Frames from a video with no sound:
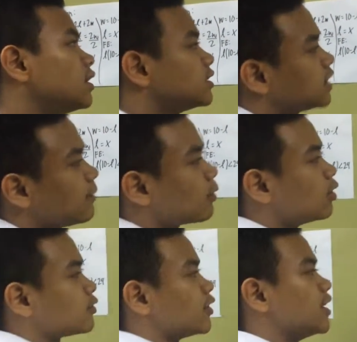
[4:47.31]
Same
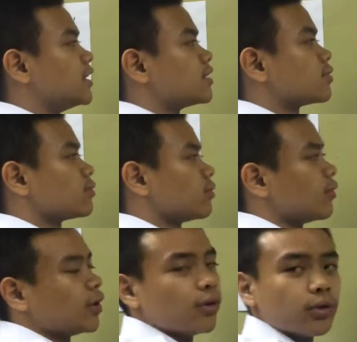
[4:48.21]
goes for these
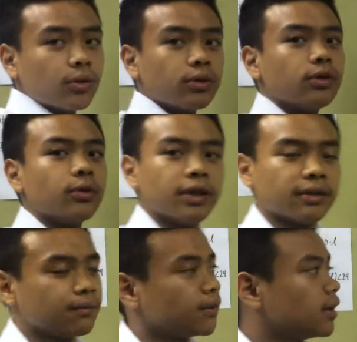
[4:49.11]
when you do it.
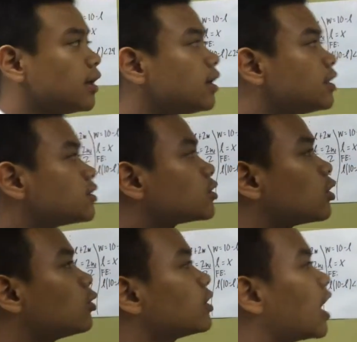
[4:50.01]

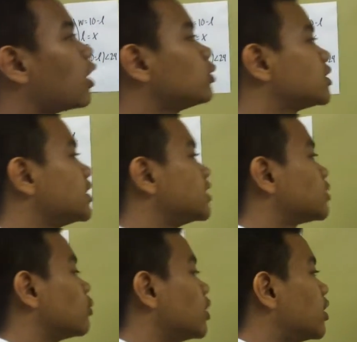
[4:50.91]
So now, since